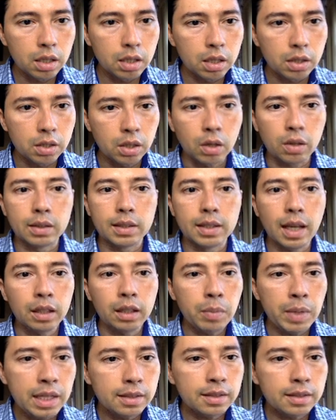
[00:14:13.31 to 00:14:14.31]
so that
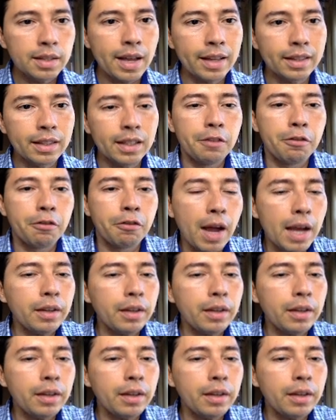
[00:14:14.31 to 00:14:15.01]
means that if I